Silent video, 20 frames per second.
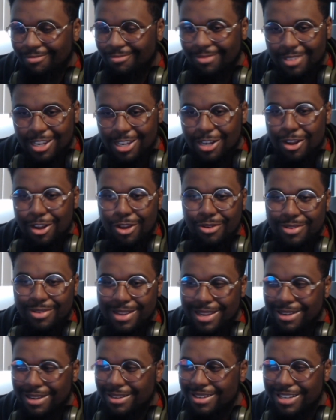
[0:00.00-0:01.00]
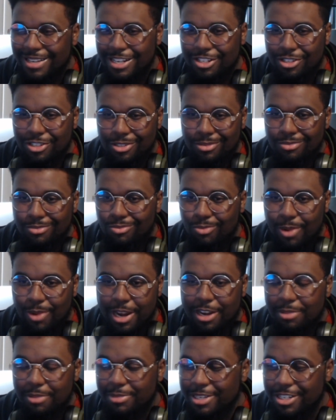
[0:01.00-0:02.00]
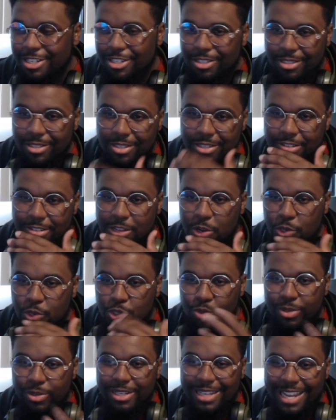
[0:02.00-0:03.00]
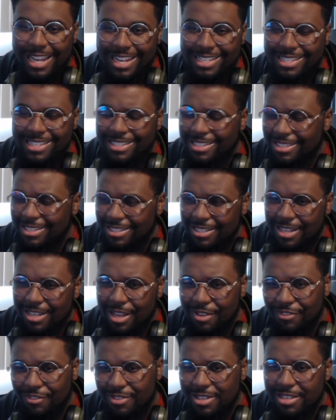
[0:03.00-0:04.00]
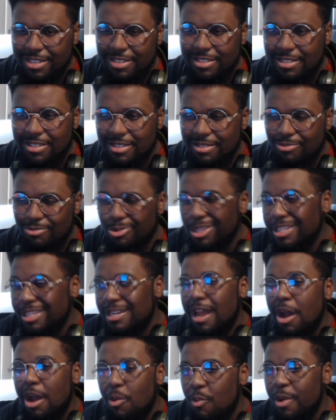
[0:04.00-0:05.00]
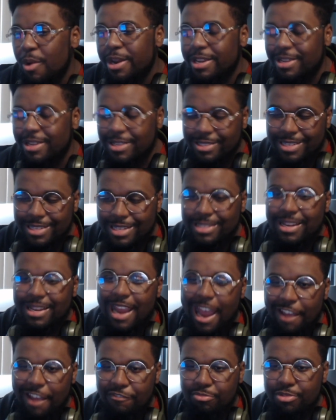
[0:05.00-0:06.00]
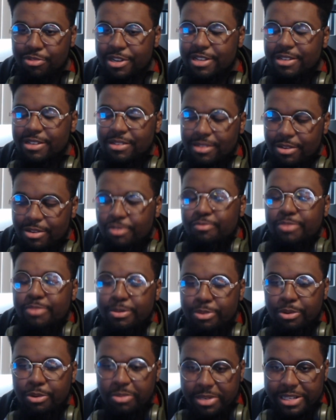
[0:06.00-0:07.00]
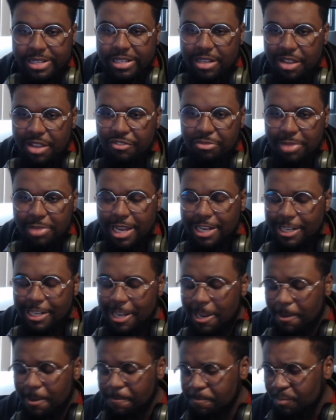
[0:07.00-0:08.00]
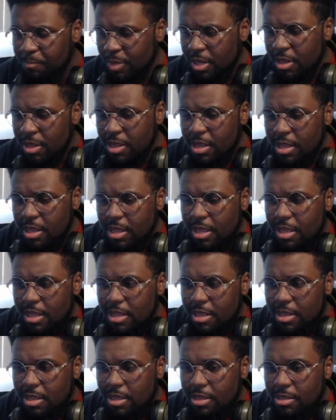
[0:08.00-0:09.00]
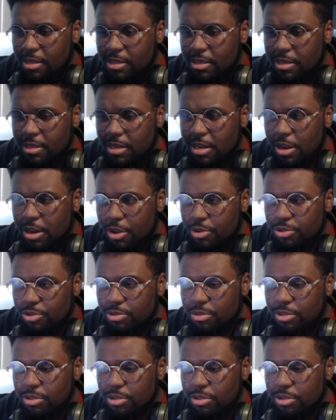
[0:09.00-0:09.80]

you know, and he just randomly just goes to Atlantis and stuff, and he's really not wanted because he is a half-breed, you know, people don't really love him like that, you know.